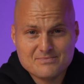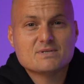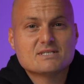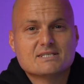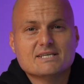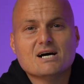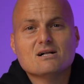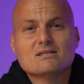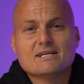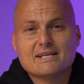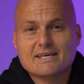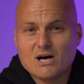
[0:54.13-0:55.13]
See how
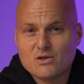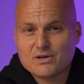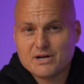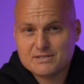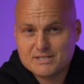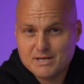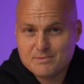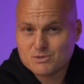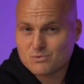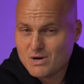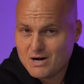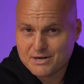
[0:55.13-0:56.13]
leading healthcare teams
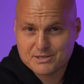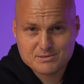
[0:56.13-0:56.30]
are routing